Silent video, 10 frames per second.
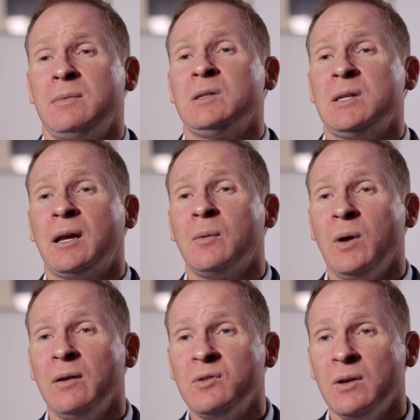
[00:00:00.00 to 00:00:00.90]
The second
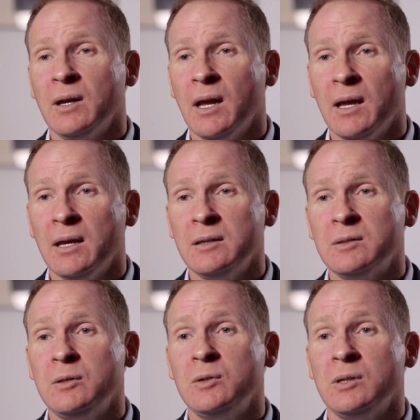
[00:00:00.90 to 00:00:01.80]
way of doing it
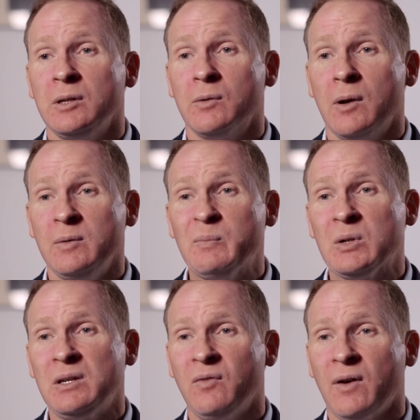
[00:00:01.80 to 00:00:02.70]
is using your own
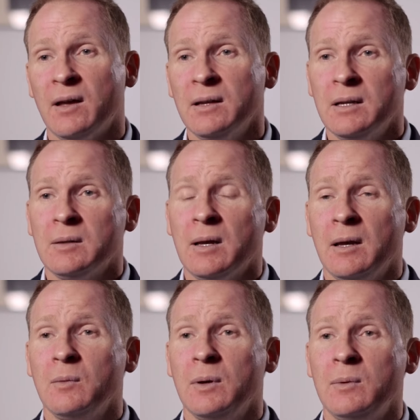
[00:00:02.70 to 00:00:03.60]
body fat,
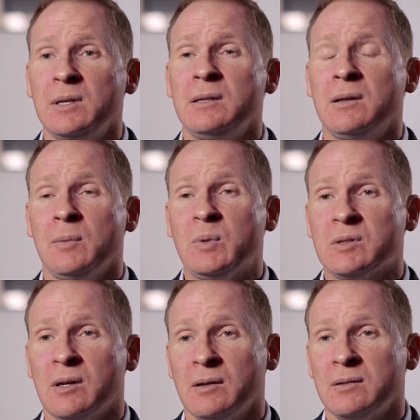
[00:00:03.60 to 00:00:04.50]
where we
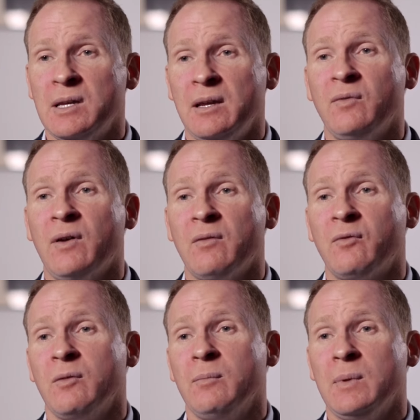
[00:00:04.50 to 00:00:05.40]
liposuck and take fat
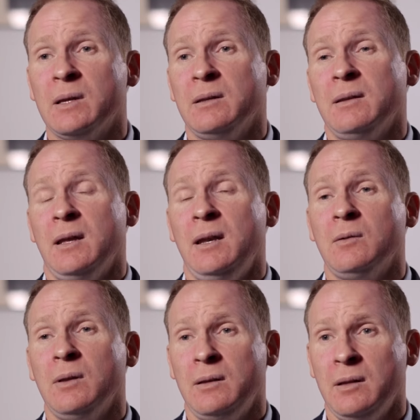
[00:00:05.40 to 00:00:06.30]
from
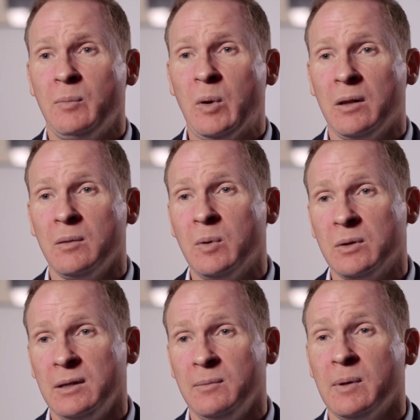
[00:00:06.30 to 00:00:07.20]
another part of the
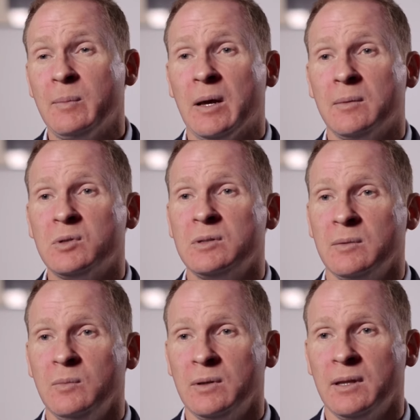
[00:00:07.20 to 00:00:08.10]
body where perhaps you
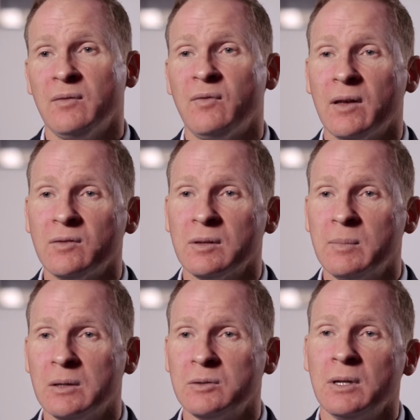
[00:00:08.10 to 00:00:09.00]
don't want that fat so
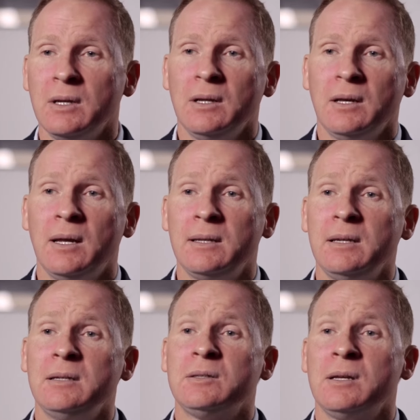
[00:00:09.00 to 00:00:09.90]
much, and
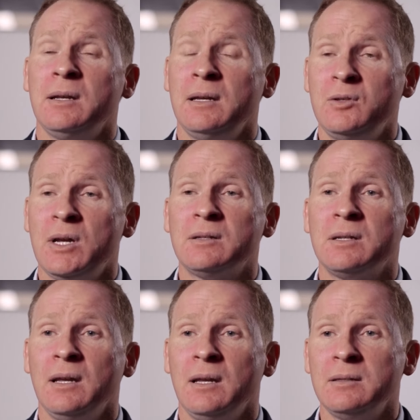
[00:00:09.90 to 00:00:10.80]

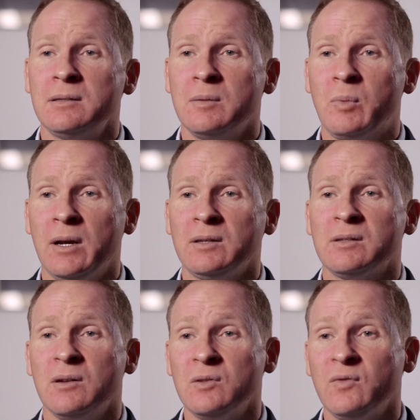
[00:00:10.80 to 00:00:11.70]
injecting it into the
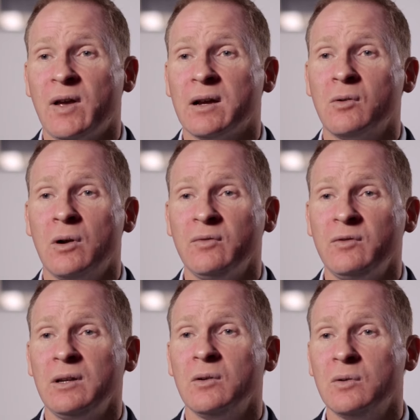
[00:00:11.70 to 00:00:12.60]
breast, known as fat
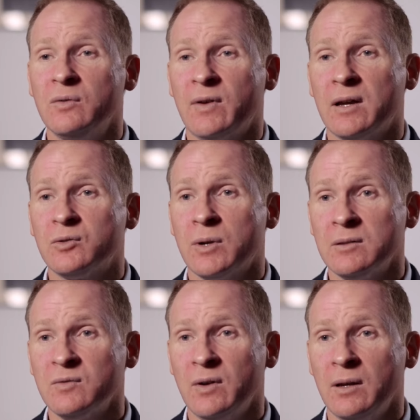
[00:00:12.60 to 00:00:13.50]
grafting or fat
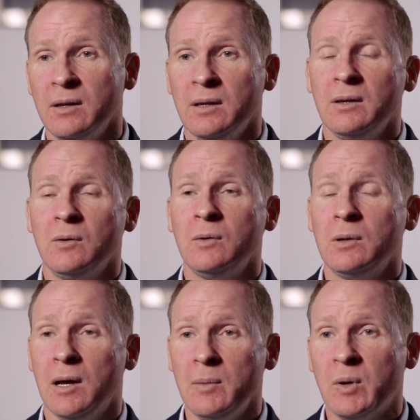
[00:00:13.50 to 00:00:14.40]
transfer or
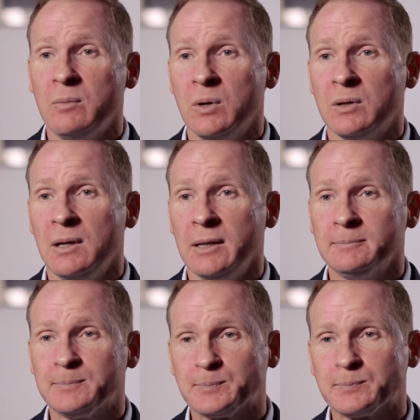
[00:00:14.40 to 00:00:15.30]
lipomodelling.